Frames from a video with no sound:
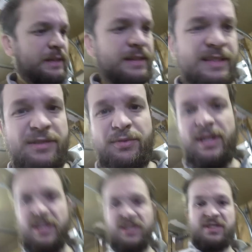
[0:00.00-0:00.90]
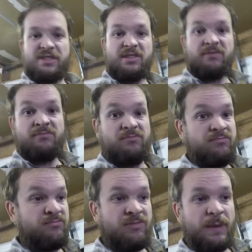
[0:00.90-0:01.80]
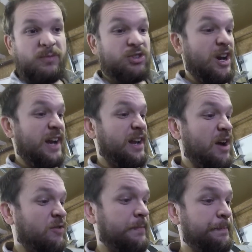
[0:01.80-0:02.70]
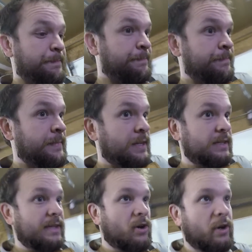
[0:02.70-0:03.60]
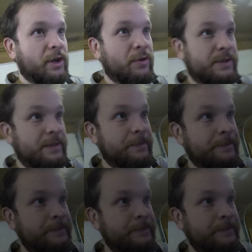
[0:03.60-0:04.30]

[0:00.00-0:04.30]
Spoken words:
this is really just trying it out, see how it goes.